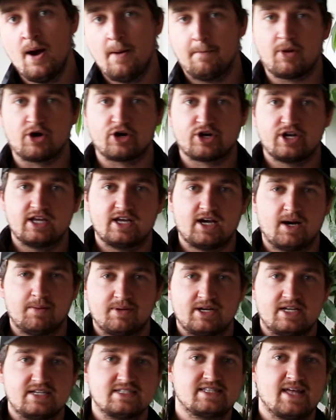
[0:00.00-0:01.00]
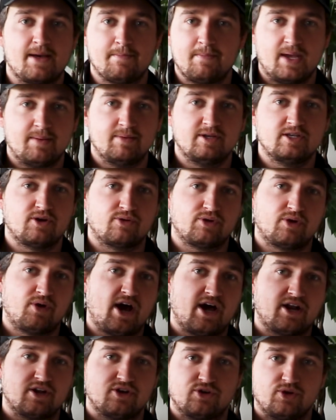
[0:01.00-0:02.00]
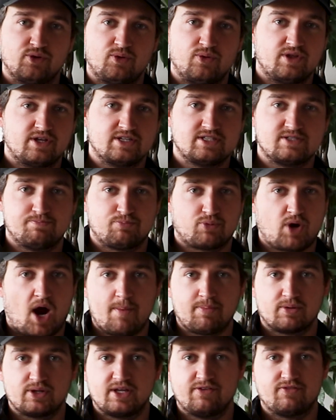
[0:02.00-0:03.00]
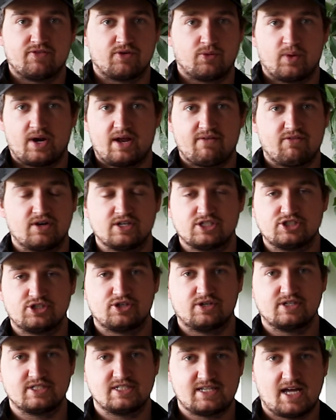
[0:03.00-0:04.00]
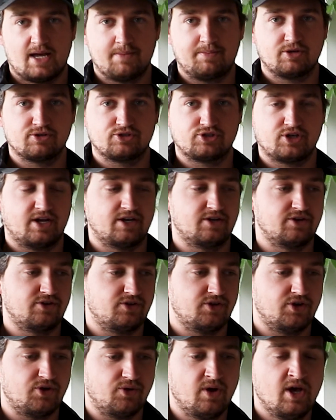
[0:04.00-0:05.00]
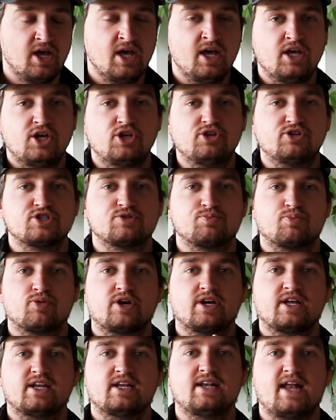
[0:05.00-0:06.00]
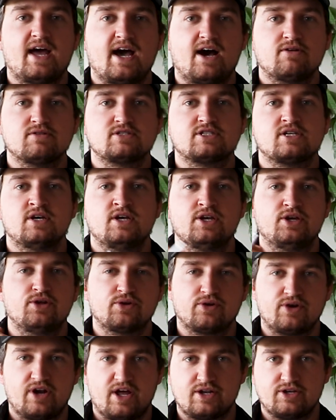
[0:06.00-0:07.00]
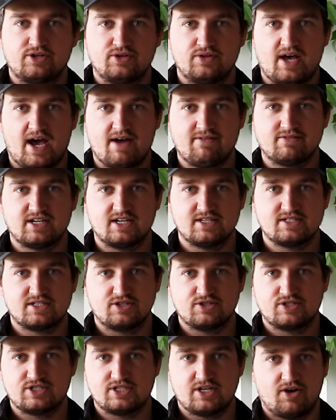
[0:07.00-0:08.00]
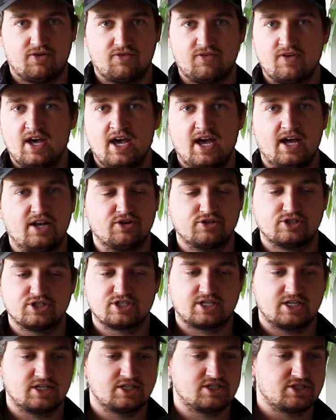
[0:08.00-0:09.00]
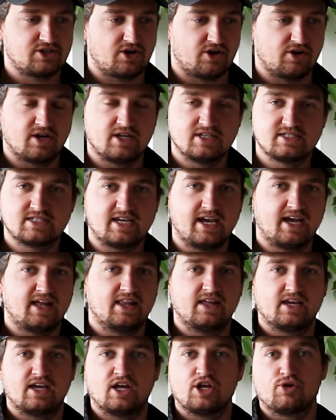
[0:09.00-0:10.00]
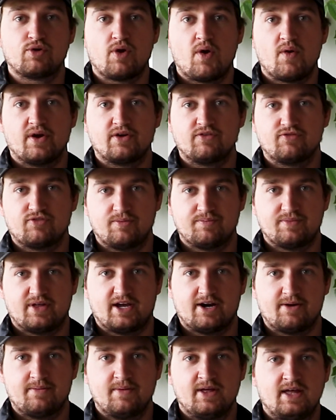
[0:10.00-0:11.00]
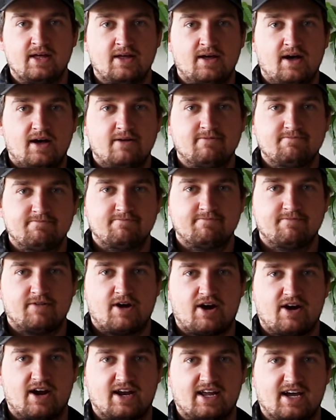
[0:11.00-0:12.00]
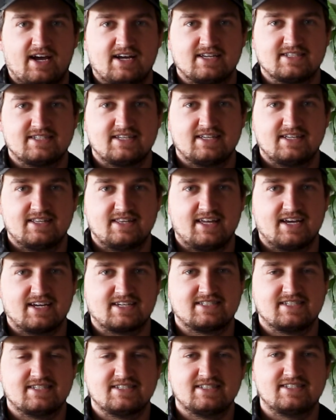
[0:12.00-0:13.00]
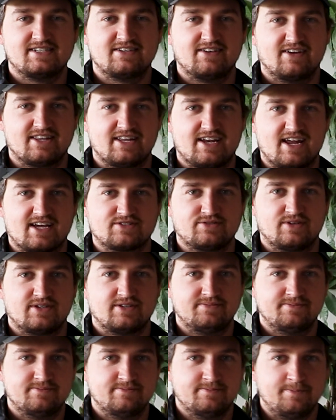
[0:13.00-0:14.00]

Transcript: marketing companies that maybe don't know how to do this properly for whatever insurance type you're trying to do. You just bring it in-house, you learn how to do the advertising yourself, and you're just going to start scaling and growing from there. All right, guys, thanks. See you on the next one.